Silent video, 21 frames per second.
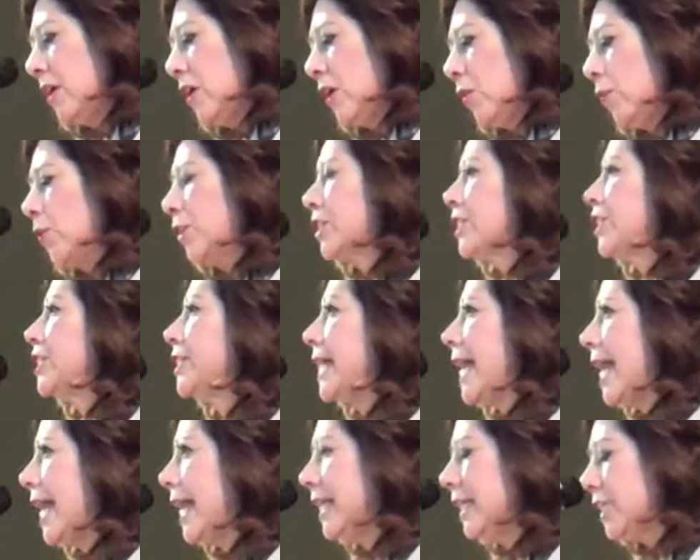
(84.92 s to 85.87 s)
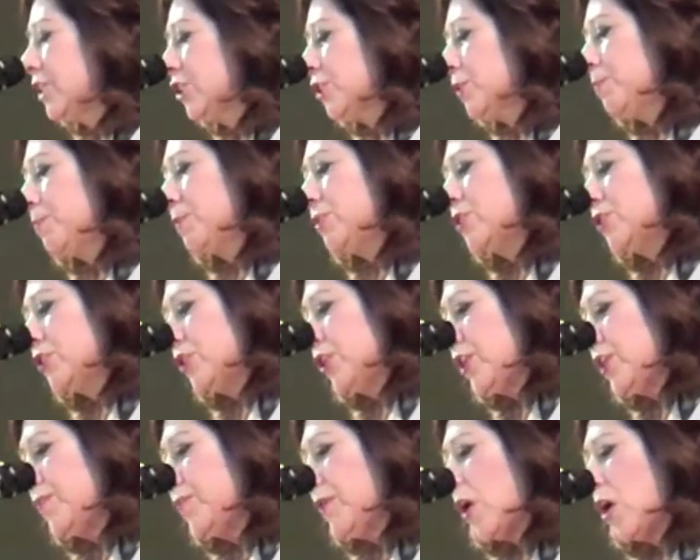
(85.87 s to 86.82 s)
We're standing to
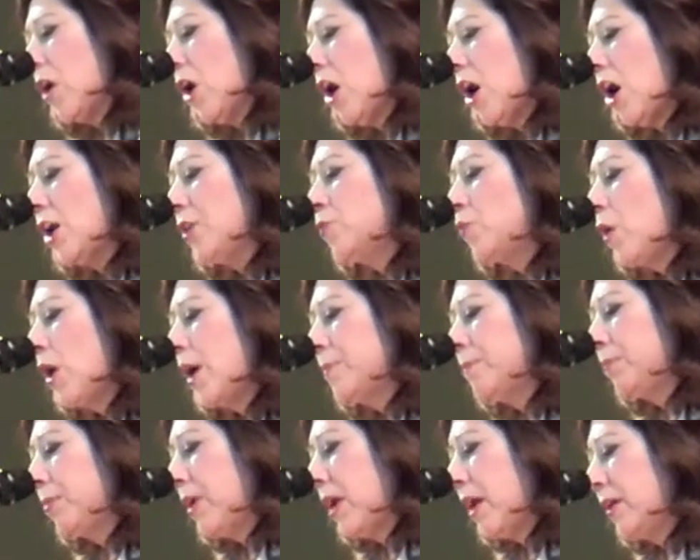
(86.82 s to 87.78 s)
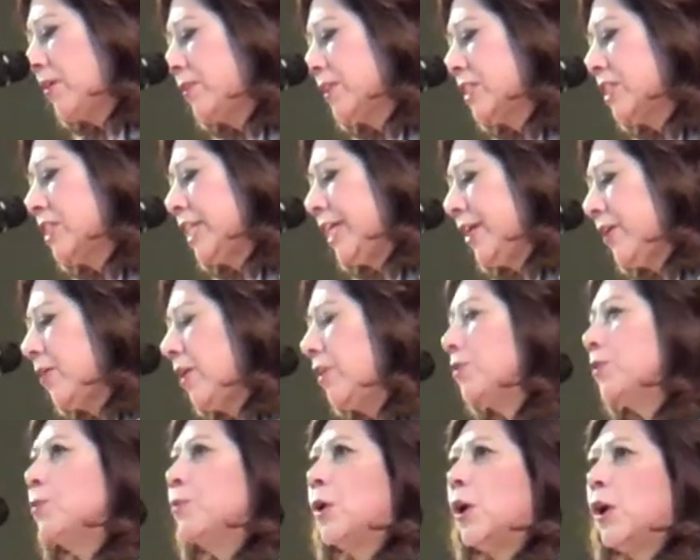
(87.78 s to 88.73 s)
preserve our hard-won progress here on
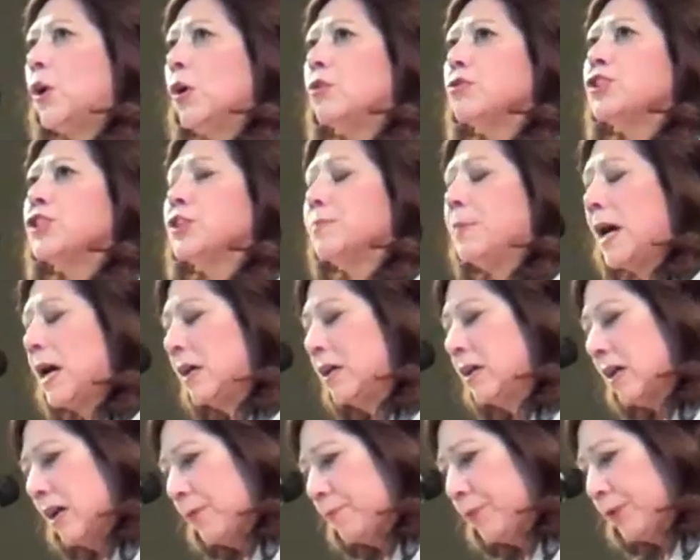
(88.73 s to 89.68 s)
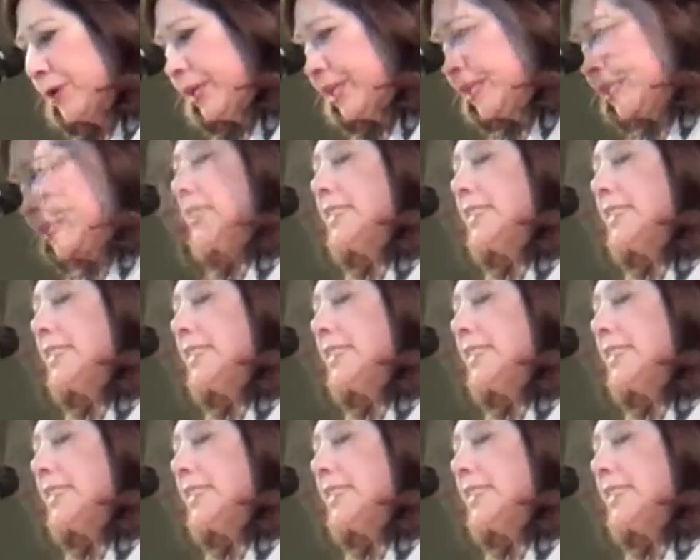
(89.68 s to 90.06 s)
the road to Montgomery.